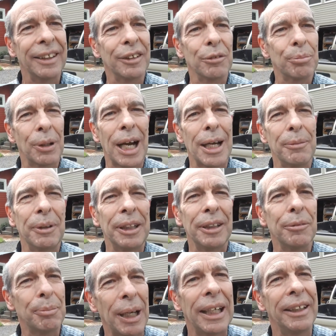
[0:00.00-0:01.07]
priming,
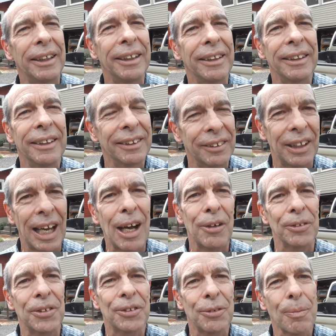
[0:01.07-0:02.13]
painting the
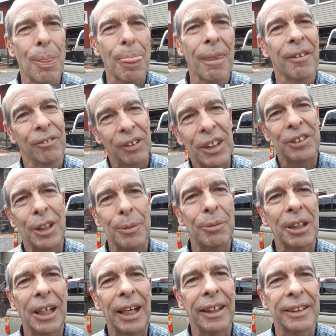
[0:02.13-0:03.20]
house, fixing up the
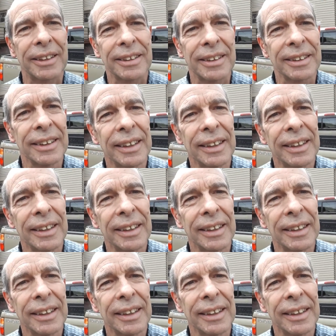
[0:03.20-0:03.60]
decks.